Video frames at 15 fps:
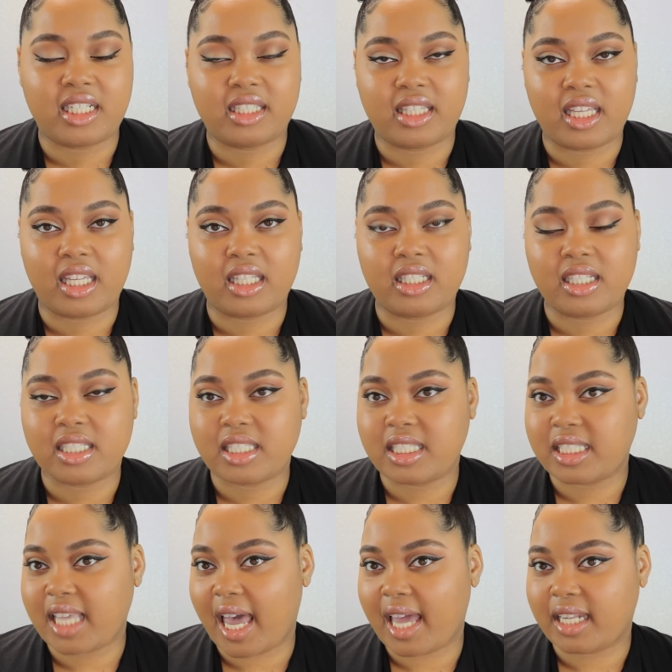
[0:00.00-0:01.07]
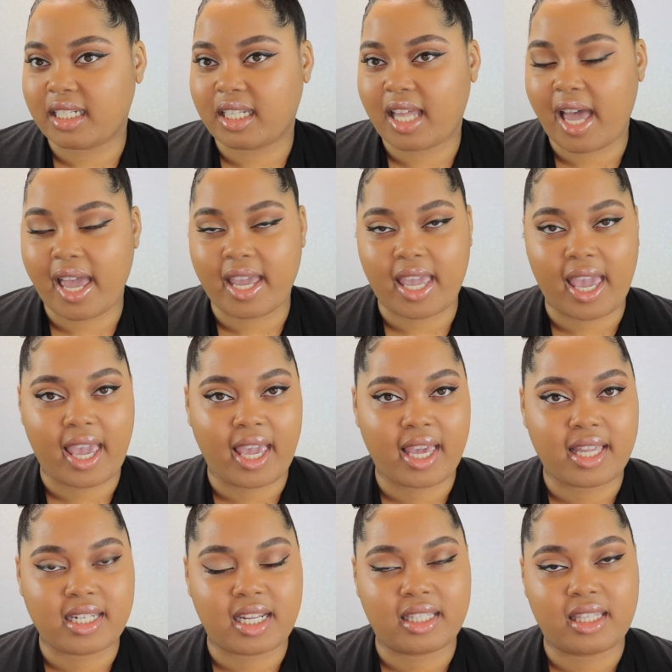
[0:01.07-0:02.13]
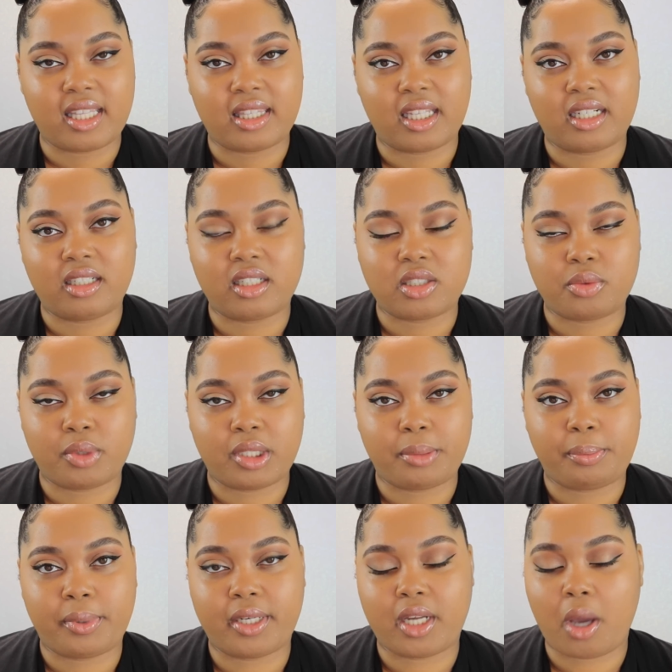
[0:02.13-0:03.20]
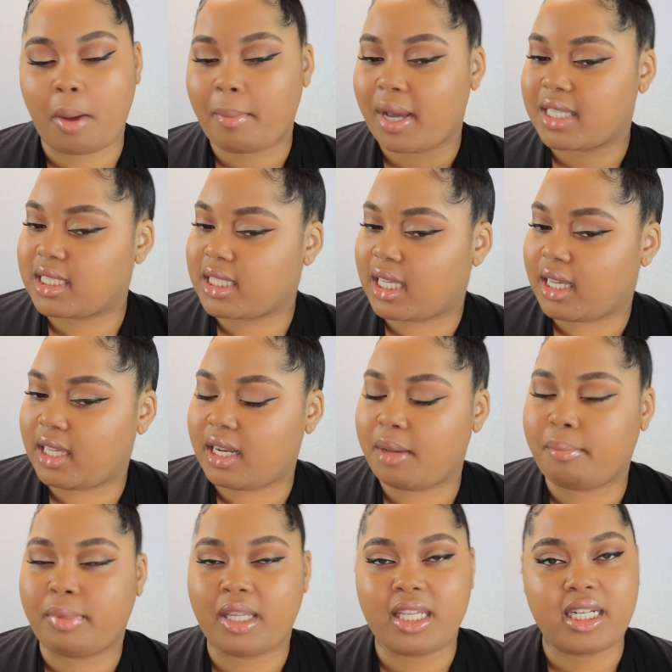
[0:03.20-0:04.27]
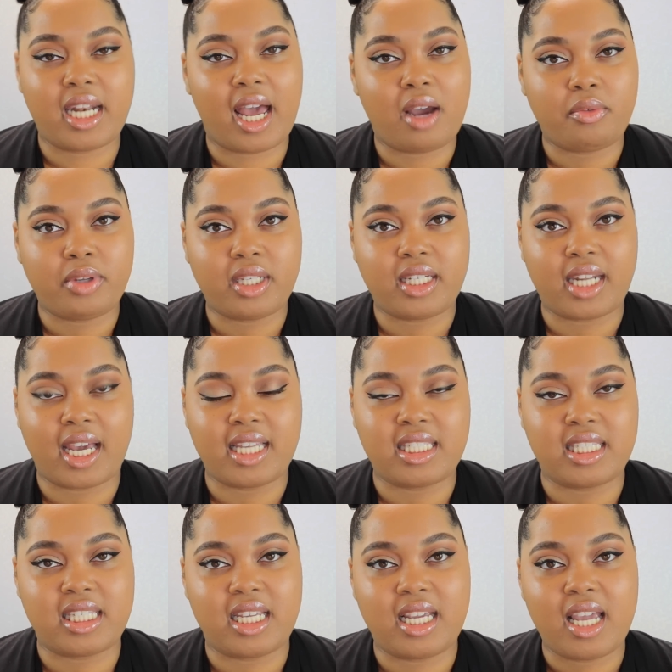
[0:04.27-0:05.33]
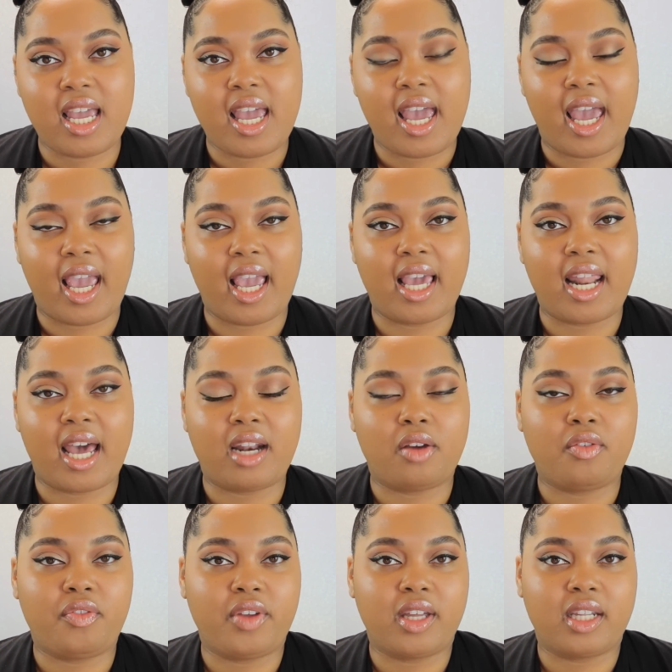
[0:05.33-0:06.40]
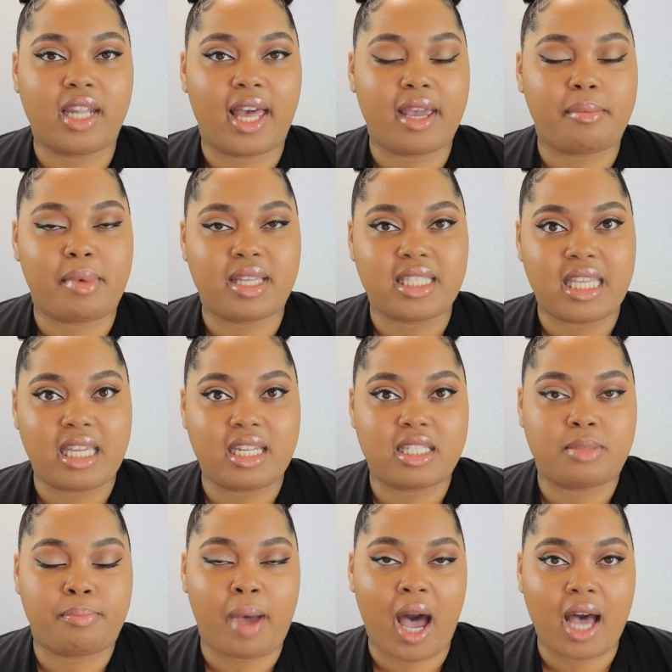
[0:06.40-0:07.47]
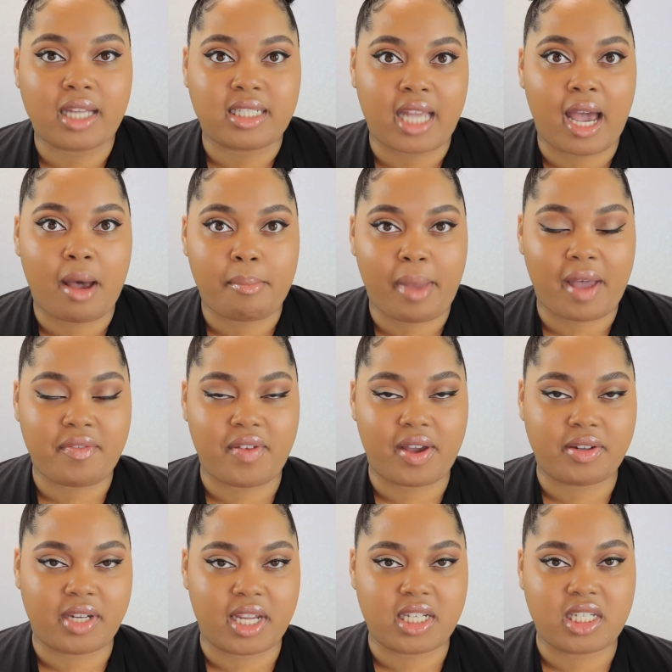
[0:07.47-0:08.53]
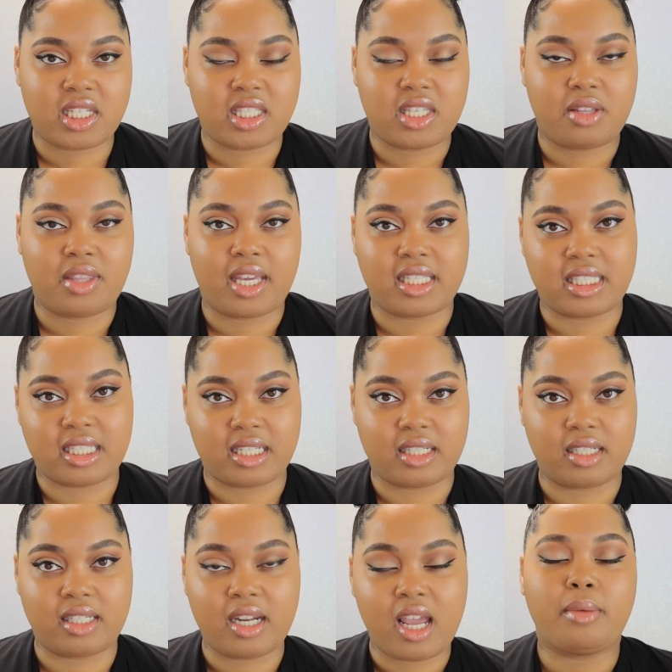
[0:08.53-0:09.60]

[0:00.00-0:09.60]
I think it looks satin-like and I think that it looks really pretty on my skin. It blended out really nicely and I don't feel like my skin is bogged down by foundation. So that's good.